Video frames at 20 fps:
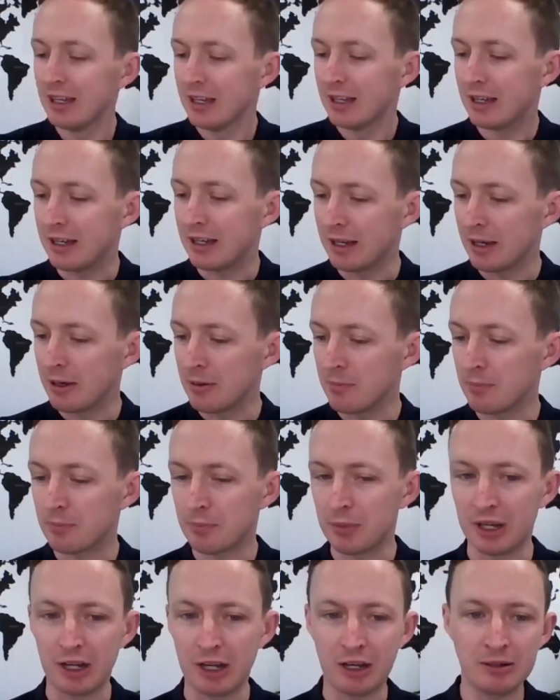
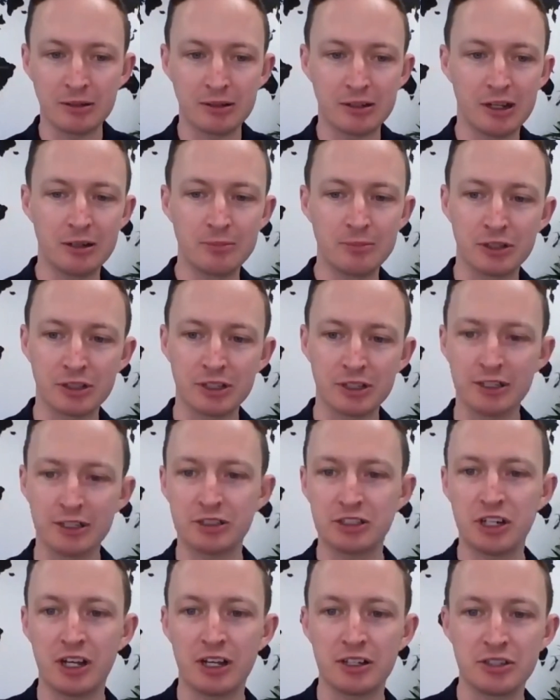But I'm not going to
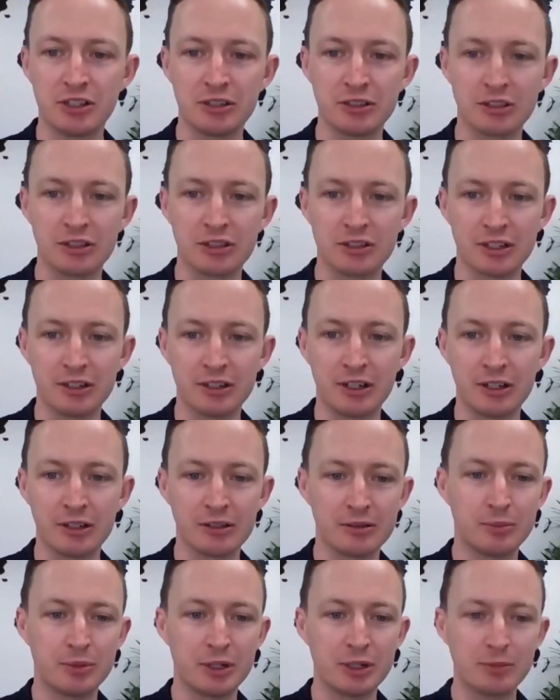chat on because I
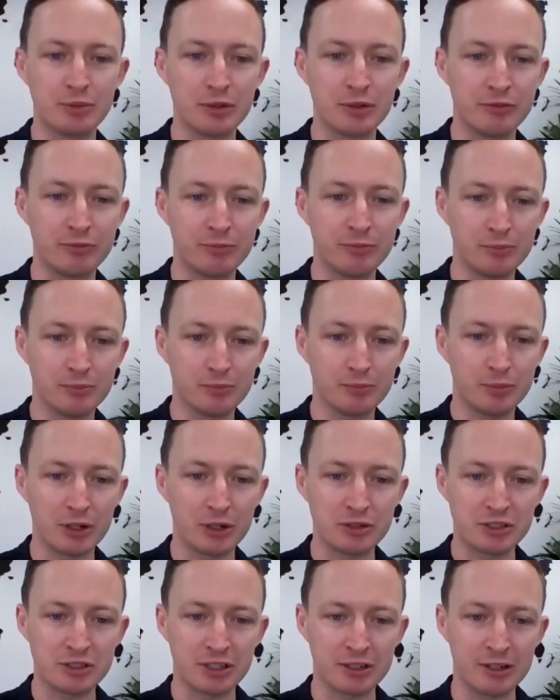know people have
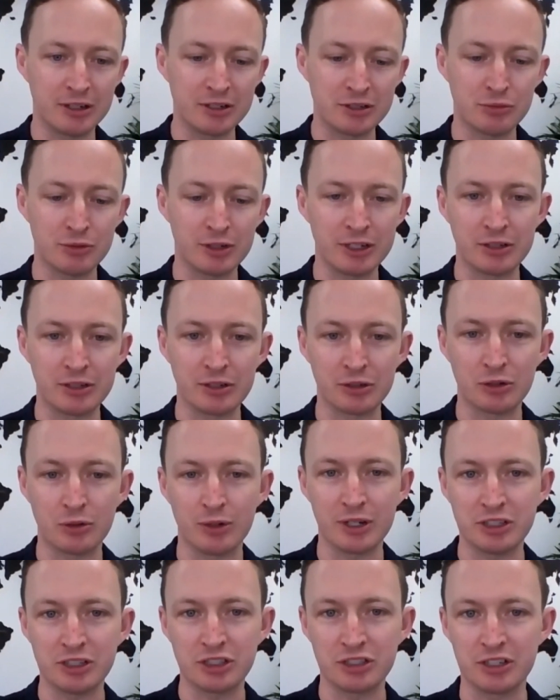posted loads of really good
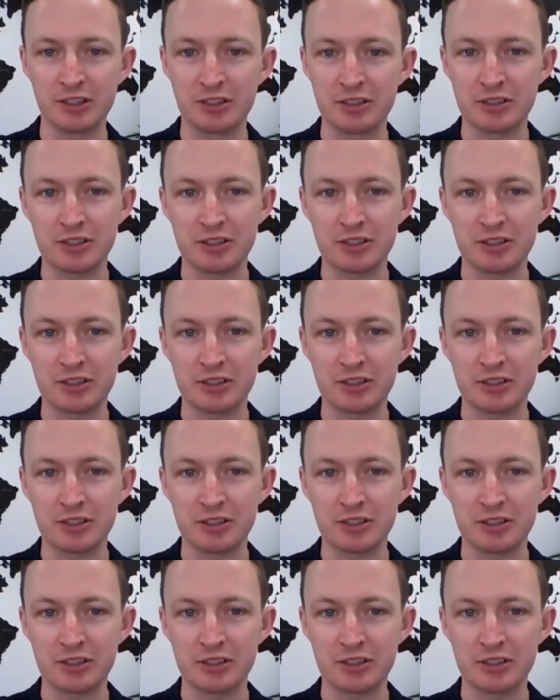questions.